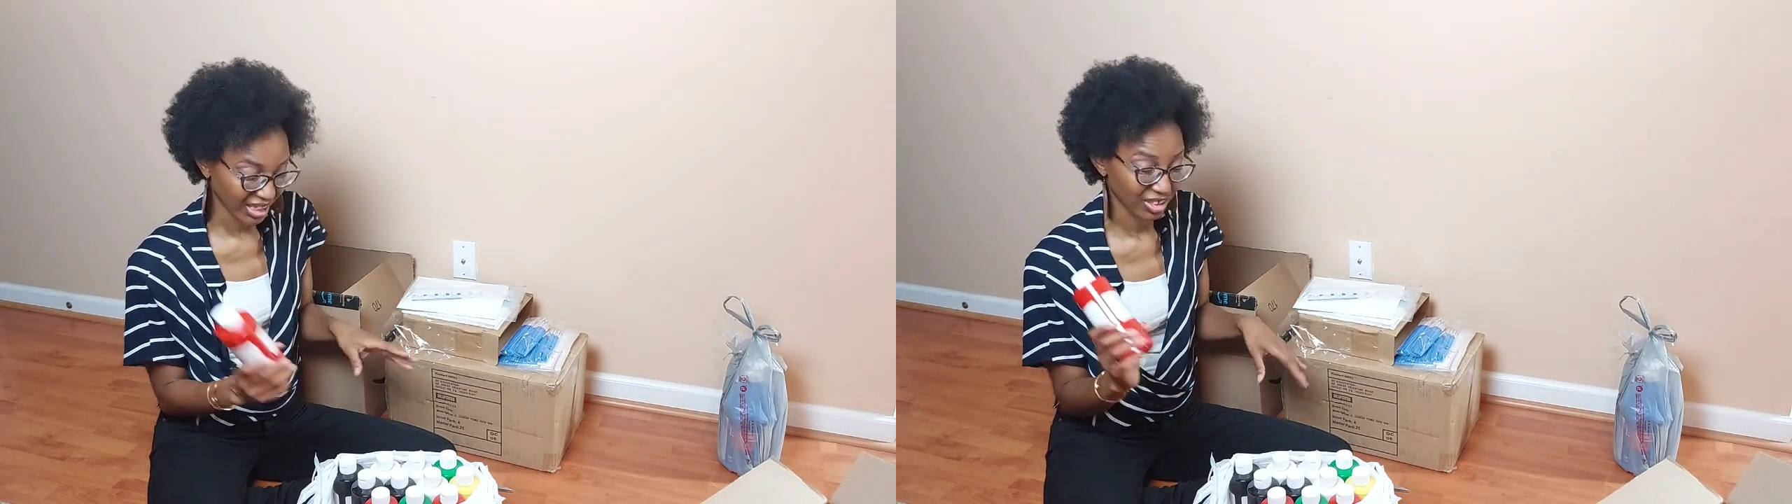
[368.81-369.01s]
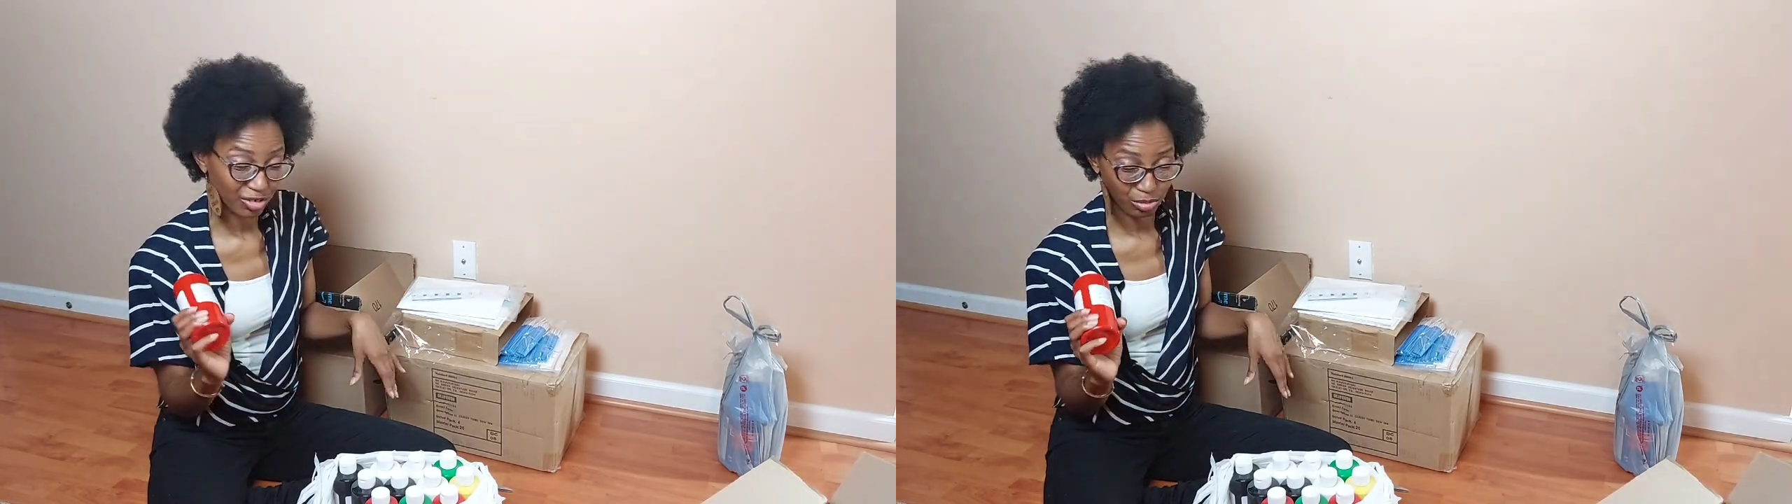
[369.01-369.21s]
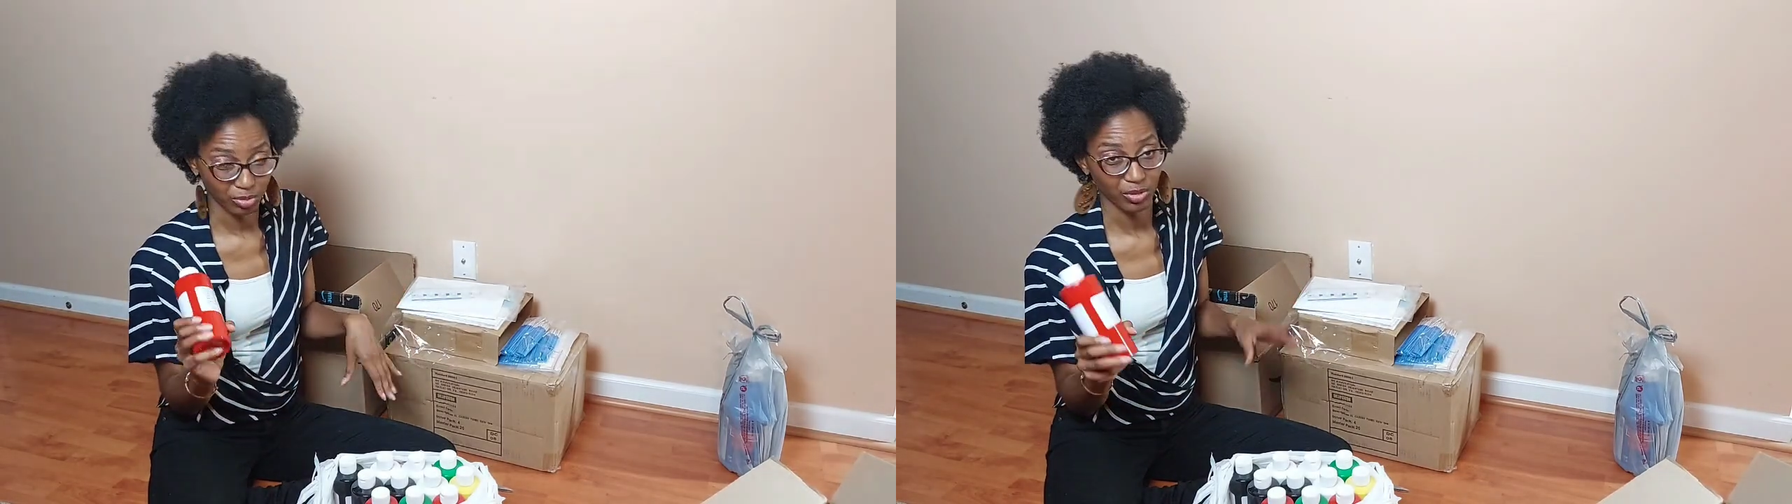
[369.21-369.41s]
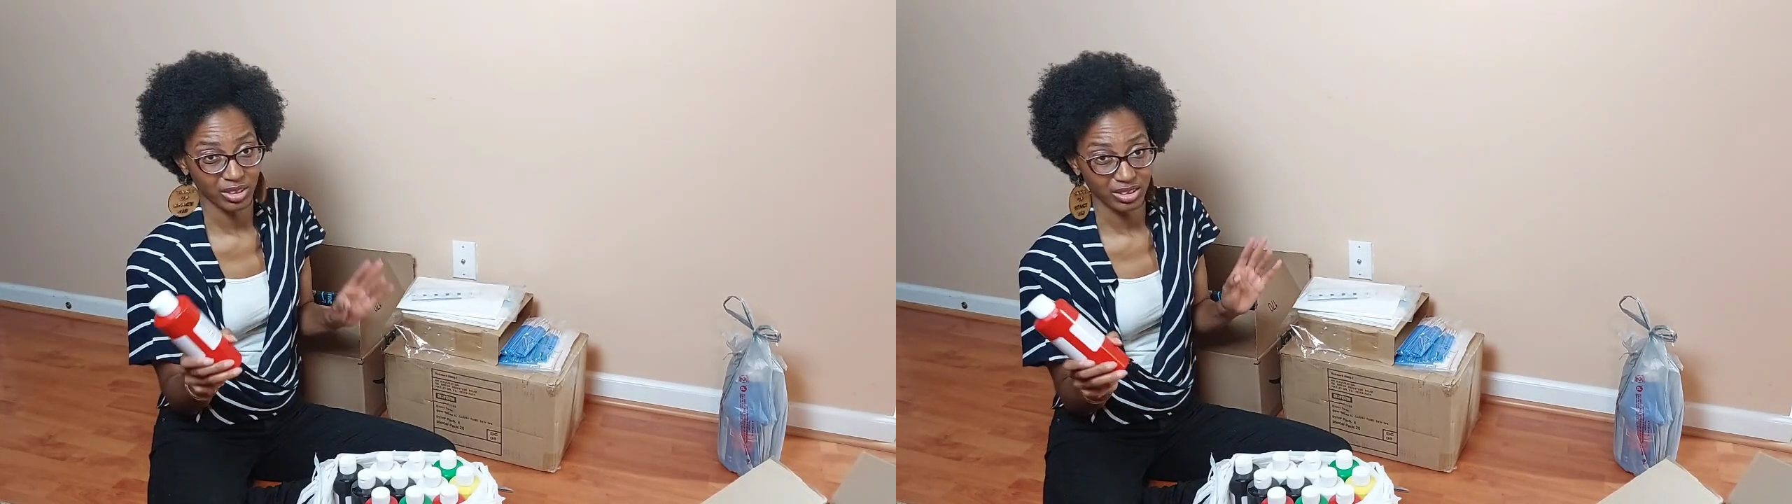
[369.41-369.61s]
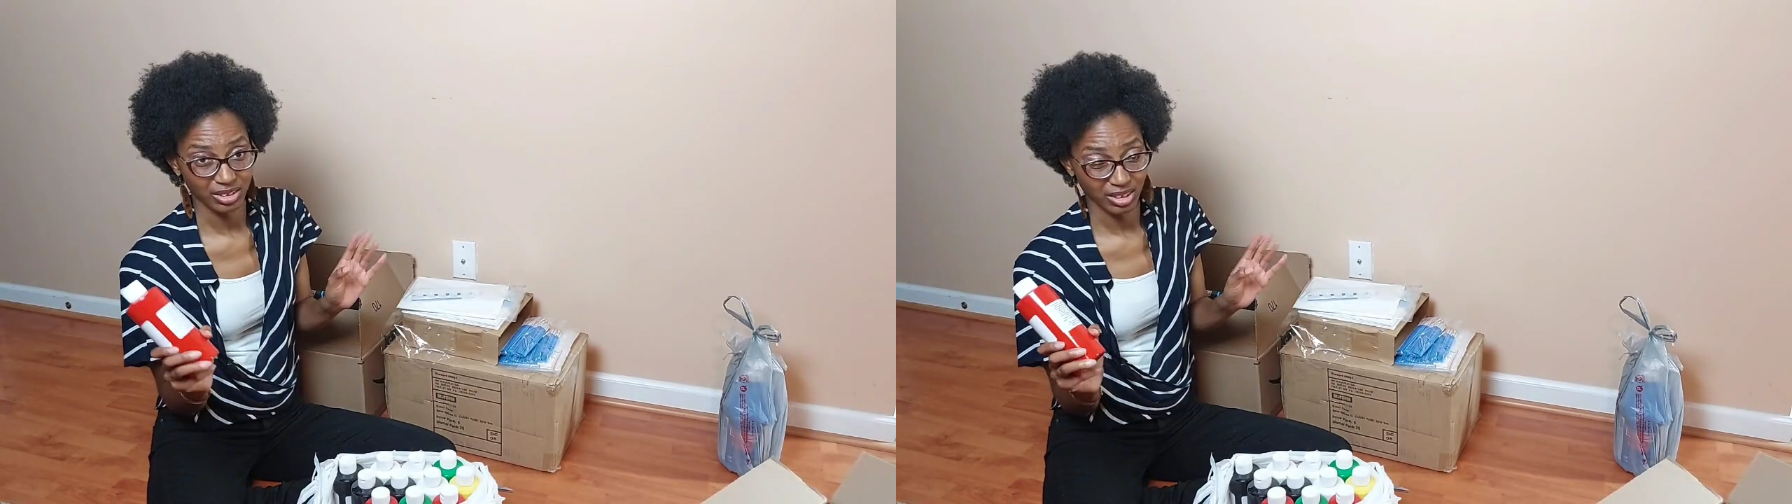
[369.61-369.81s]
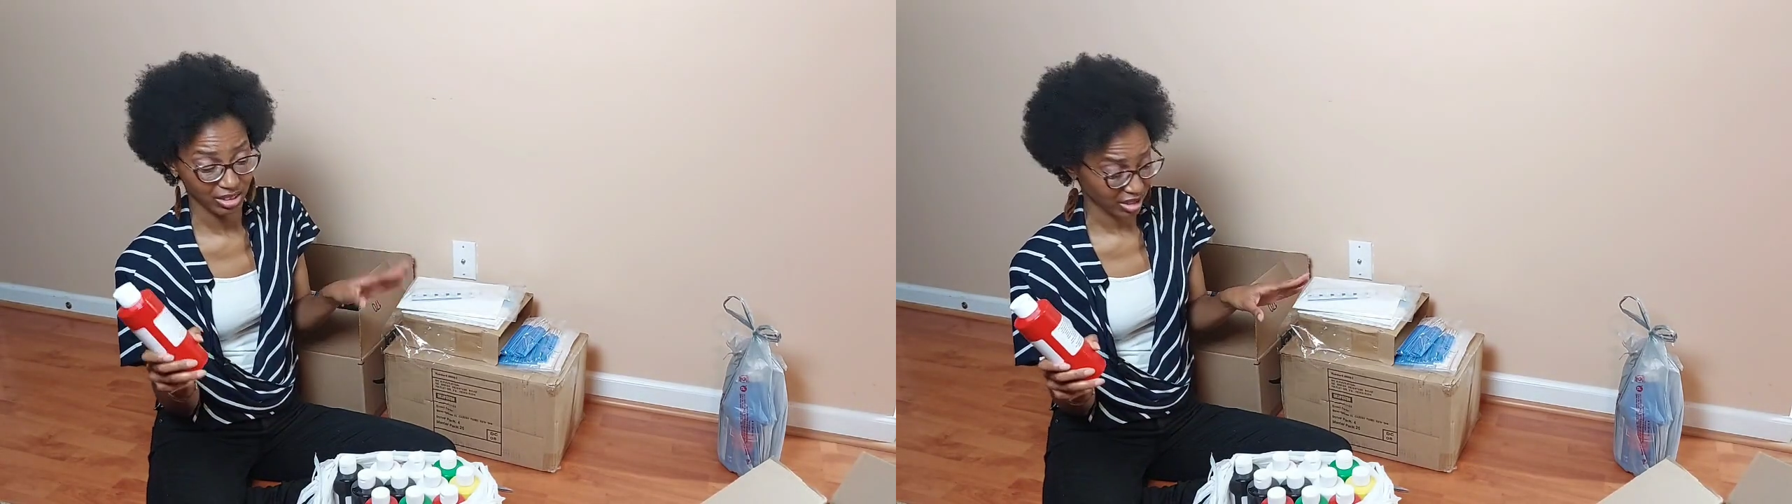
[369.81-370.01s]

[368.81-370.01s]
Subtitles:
can open one and